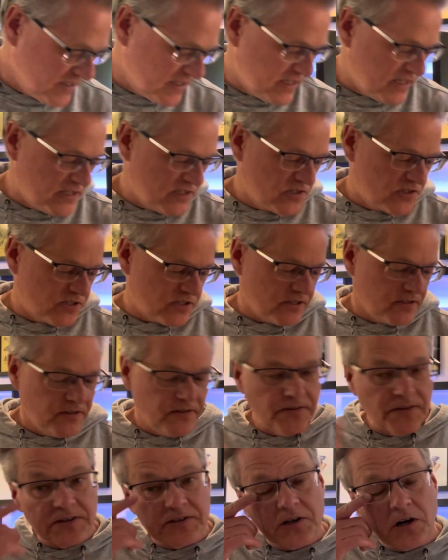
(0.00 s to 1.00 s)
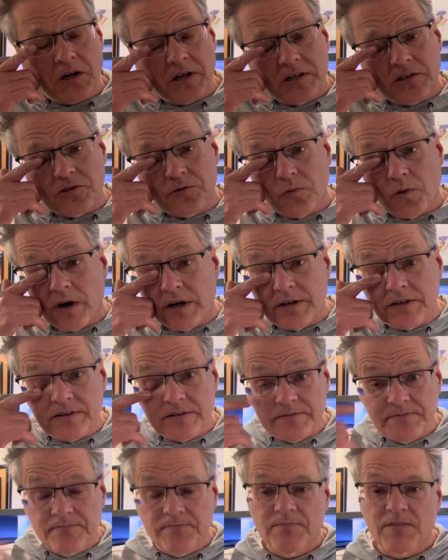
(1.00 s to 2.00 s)
is "The Darkest One"
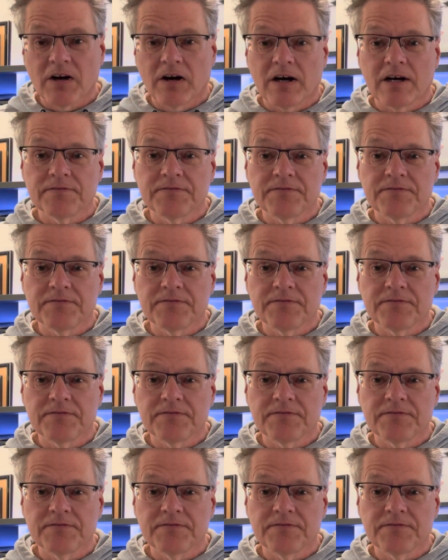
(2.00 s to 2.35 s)
off